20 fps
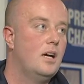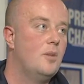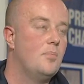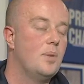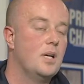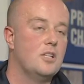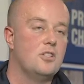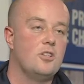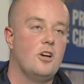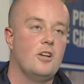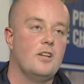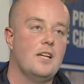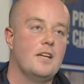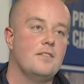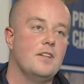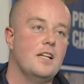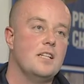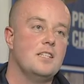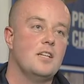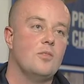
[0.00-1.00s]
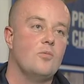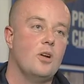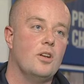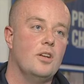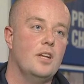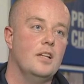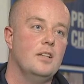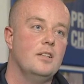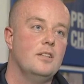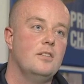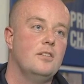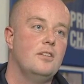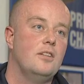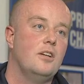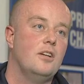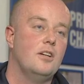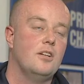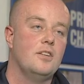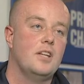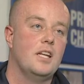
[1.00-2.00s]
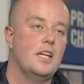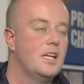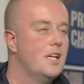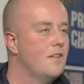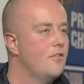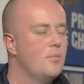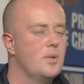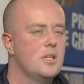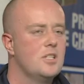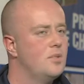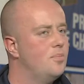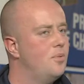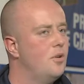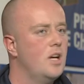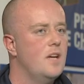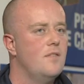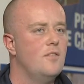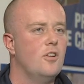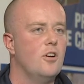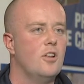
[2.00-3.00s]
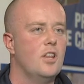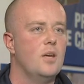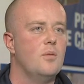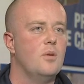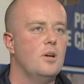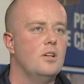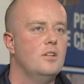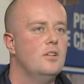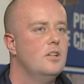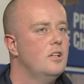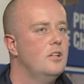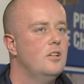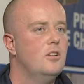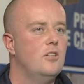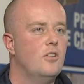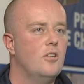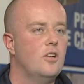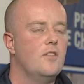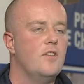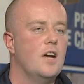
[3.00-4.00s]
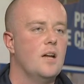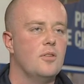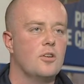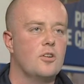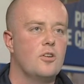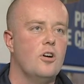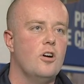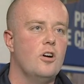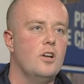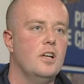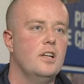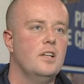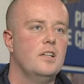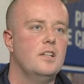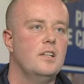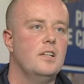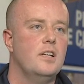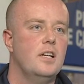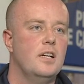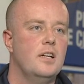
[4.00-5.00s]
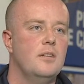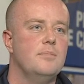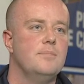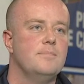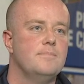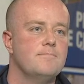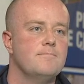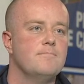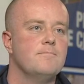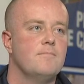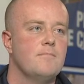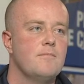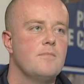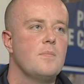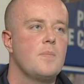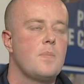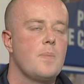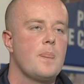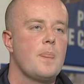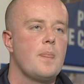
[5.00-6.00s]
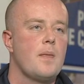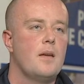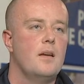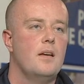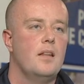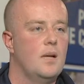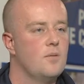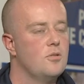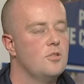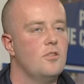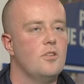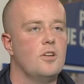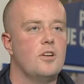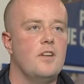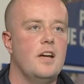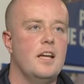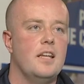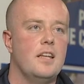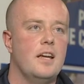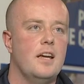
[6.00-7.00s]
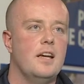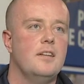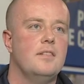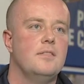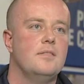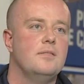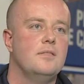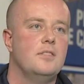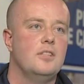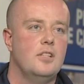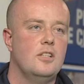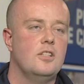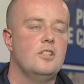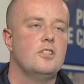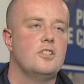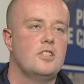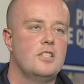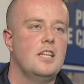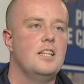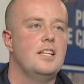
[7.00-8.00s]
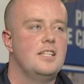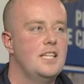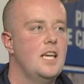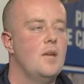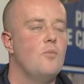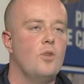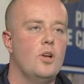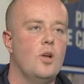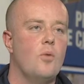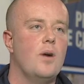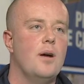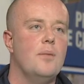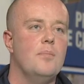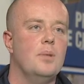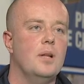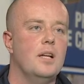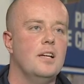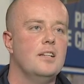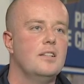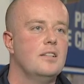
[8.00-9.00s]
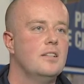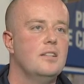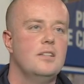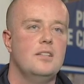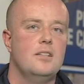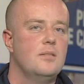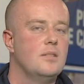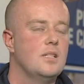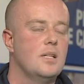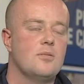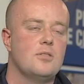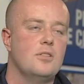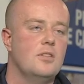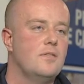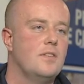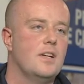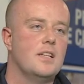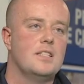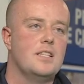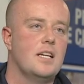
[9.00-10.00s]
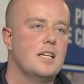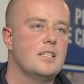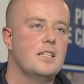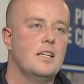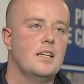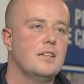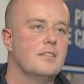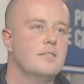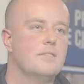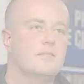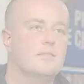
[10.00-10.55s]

Beat Cheltenham Athletic 1-0. They didn't have a big support even though they were only round the corner. So that was another great day. You see your team win at Wembley. Absolutely fantastic.